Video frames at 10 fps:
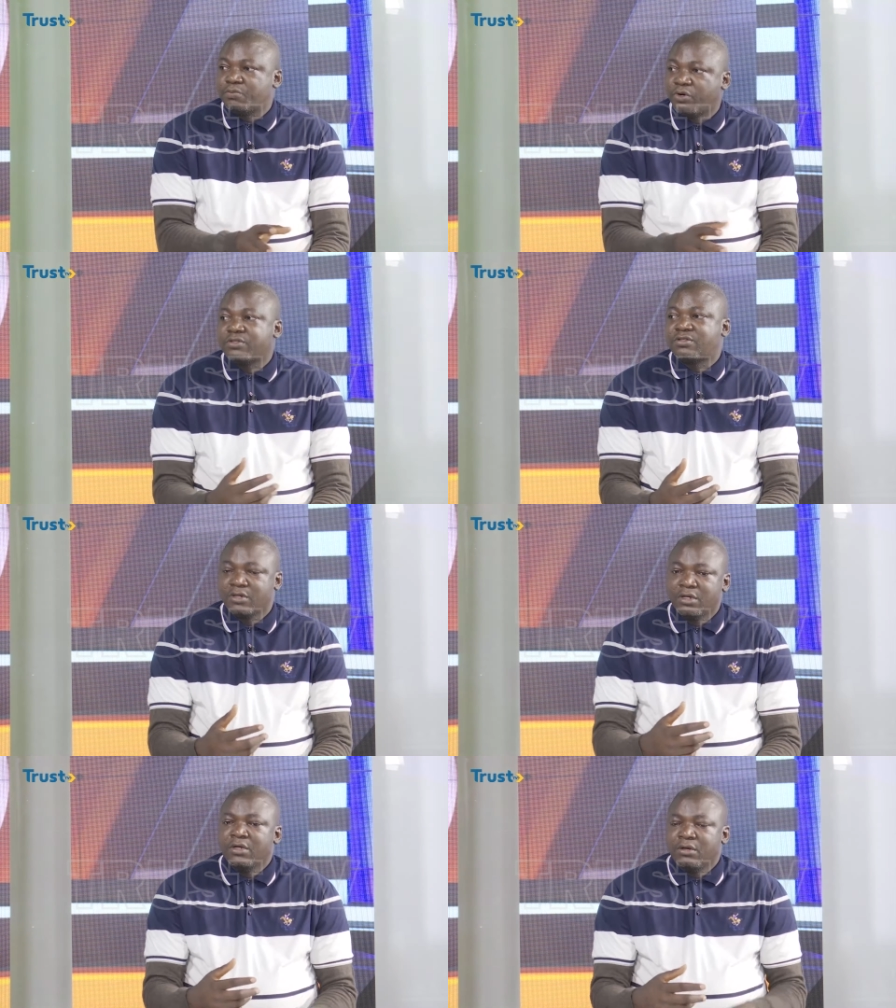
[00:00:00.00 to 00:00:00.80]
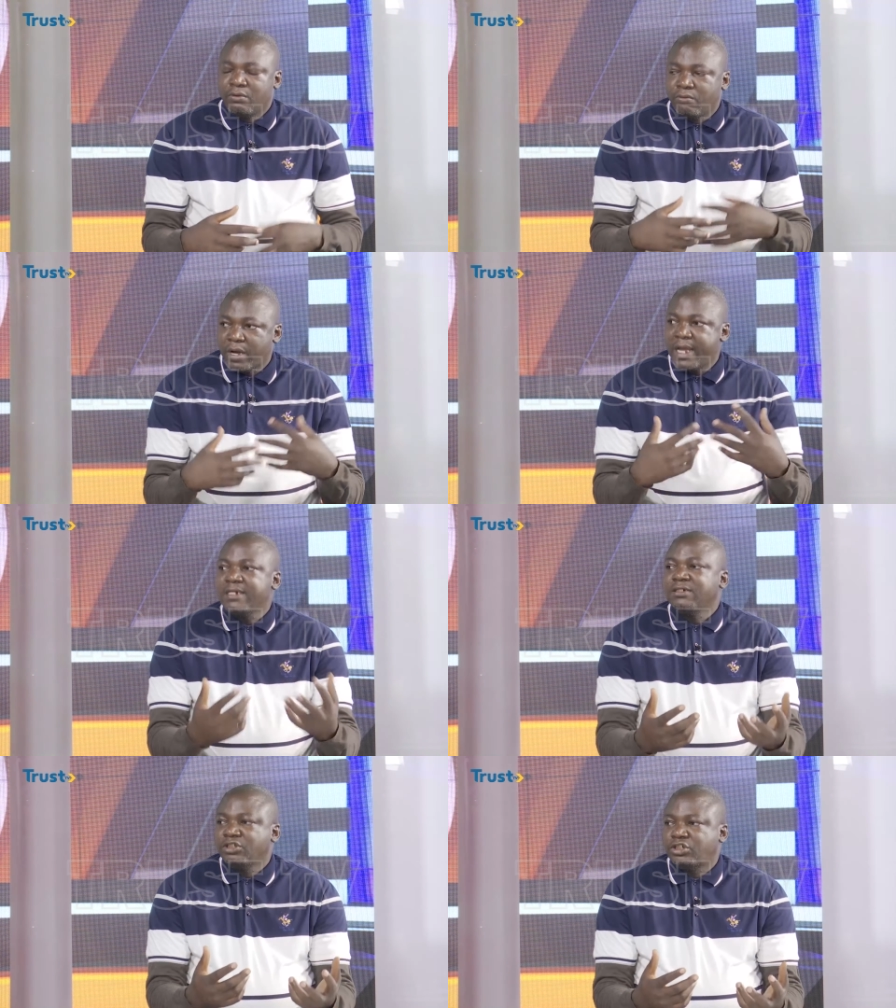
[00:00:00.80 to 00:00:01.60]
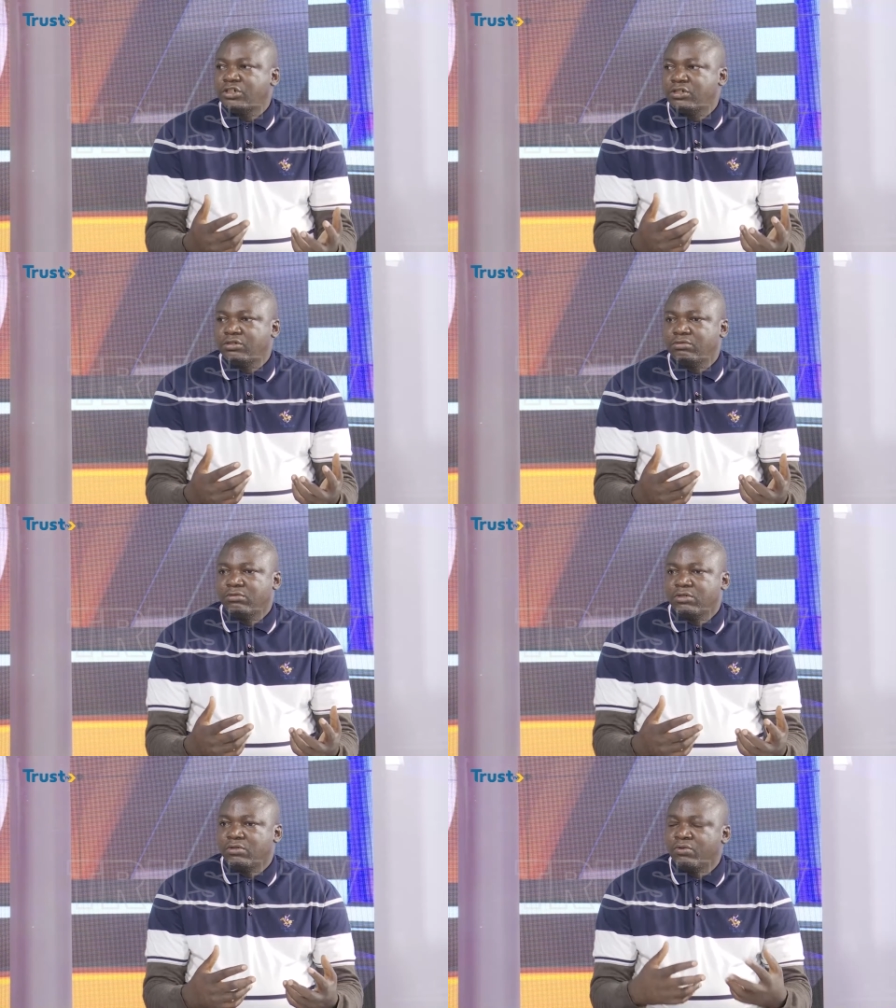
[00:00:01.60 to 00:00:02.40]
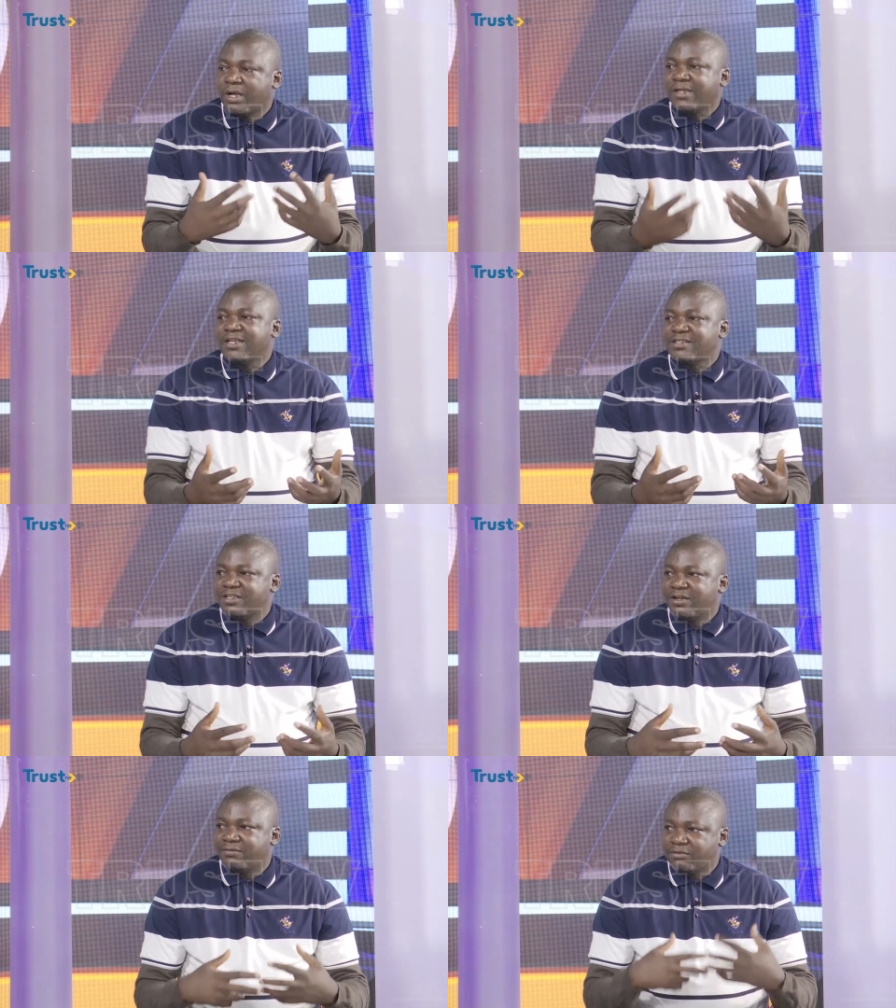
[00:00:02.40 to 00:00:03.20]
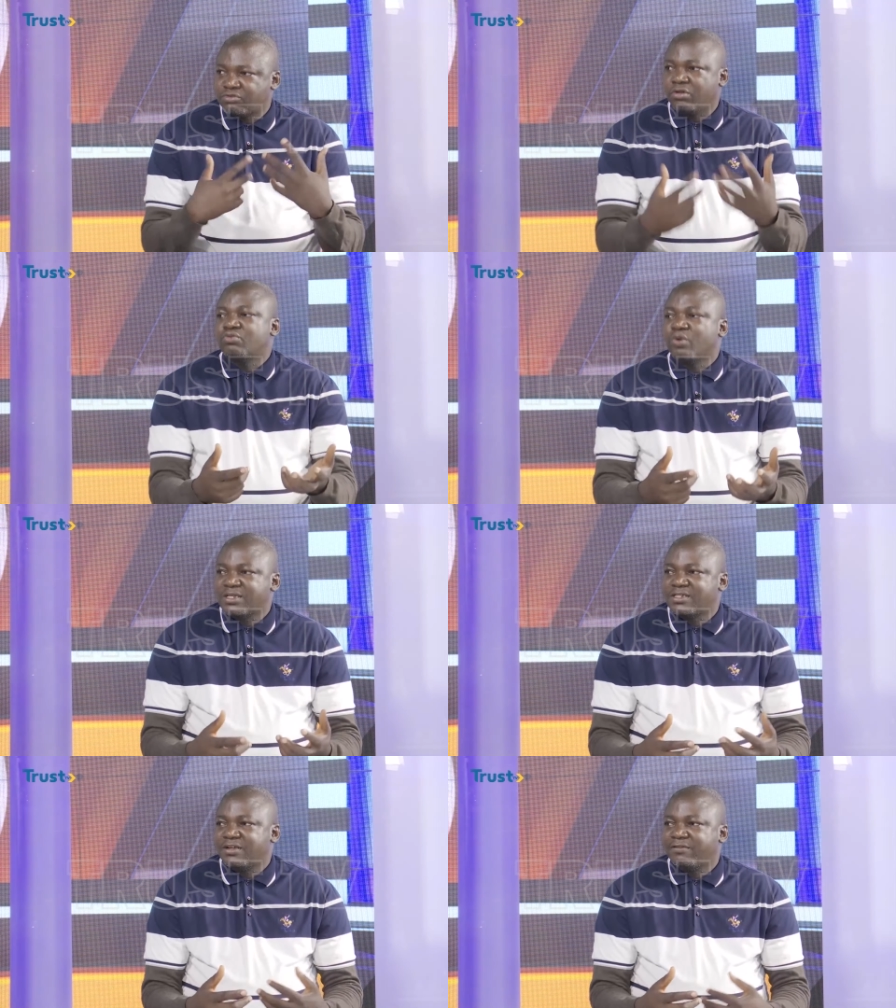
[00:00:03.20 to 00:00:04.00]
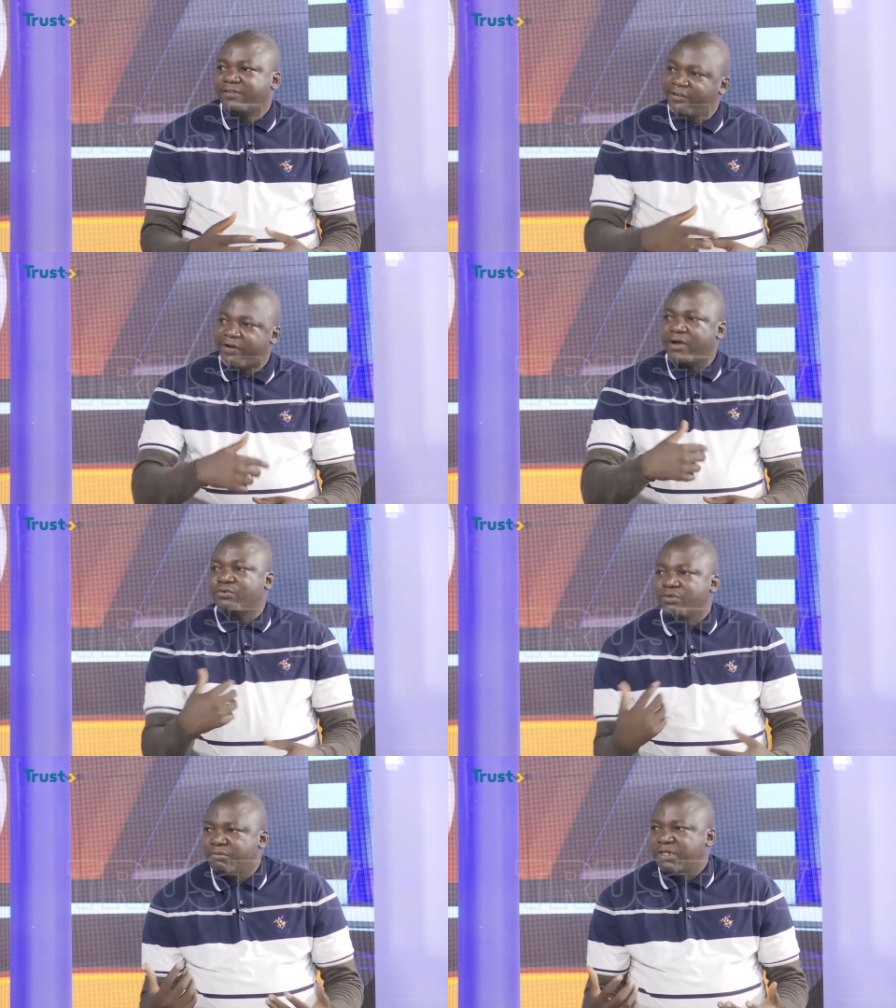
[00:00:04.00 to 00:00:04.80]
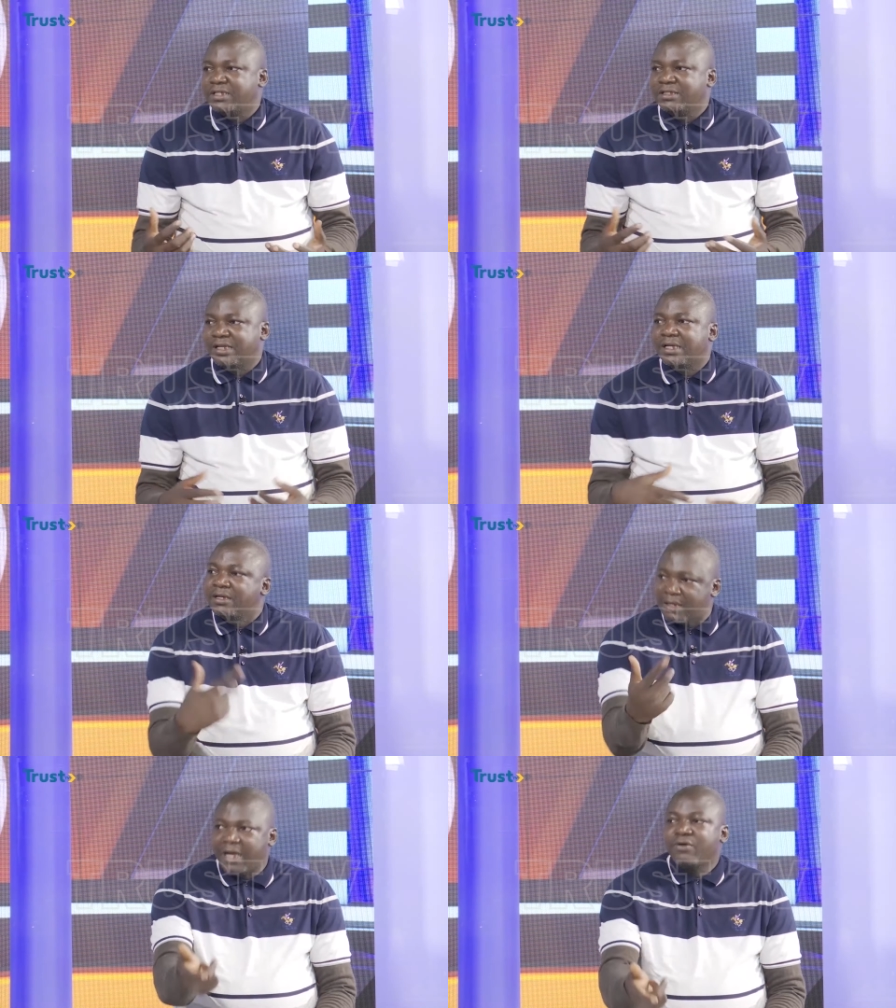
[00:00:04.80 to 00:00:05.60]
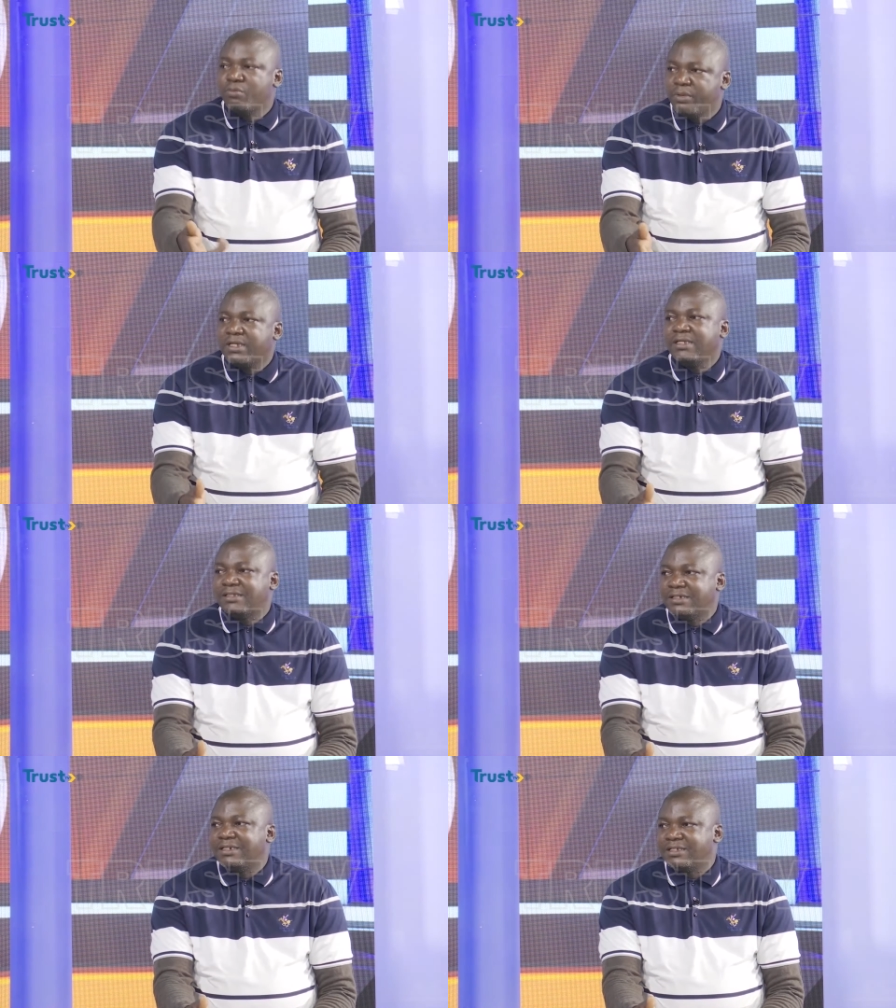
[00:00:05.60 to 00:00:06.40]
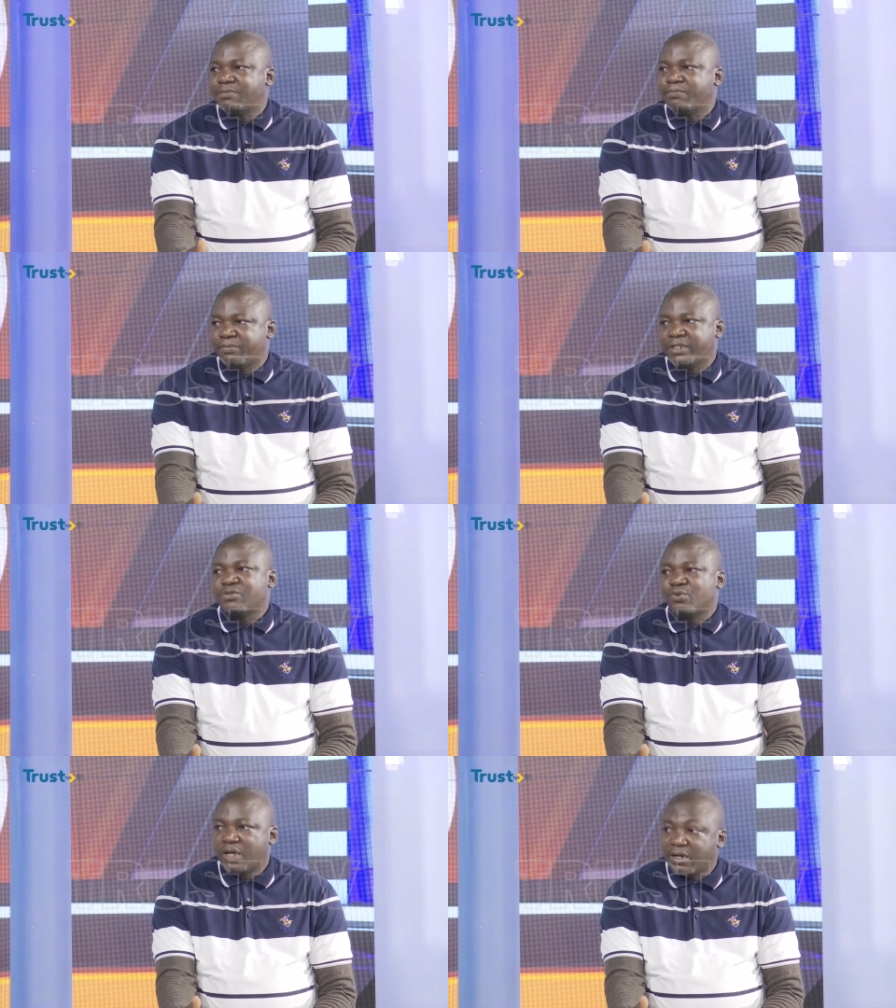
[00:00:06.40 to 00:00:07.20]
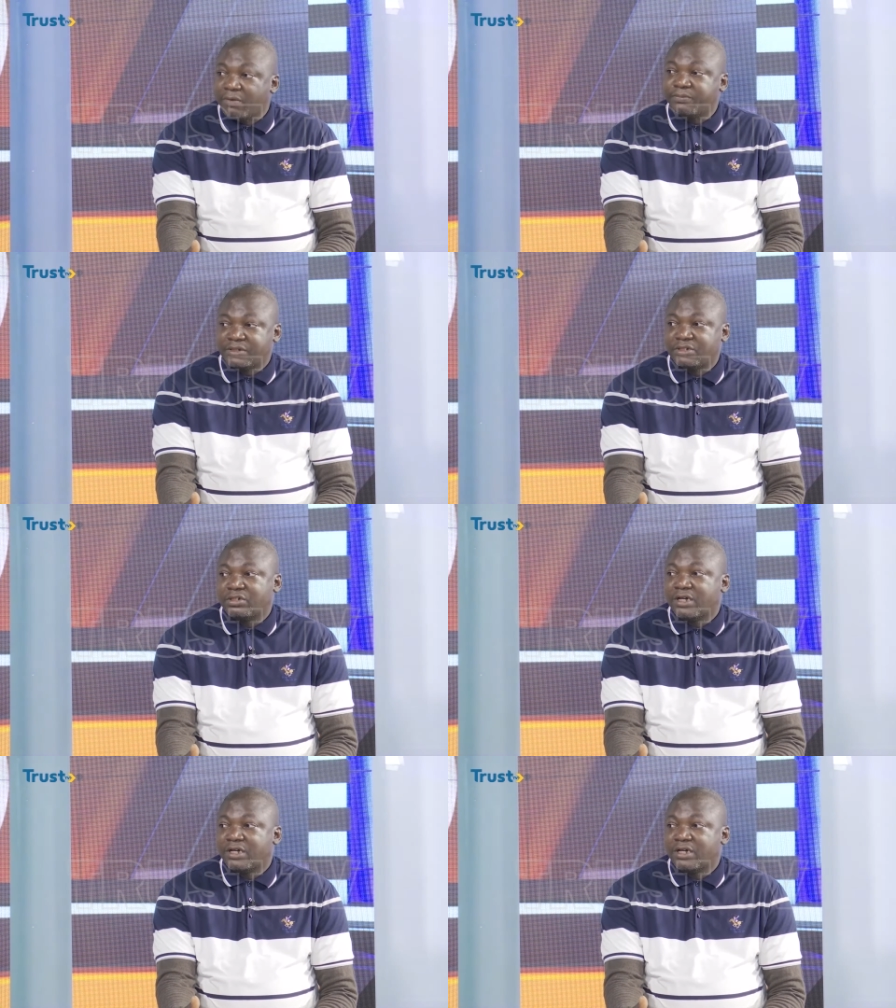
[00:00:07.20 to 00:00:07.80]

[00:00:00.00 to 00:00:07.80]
But when she looked at herself, she talked to herself, if I could not make it there, I could make it in this particular competition.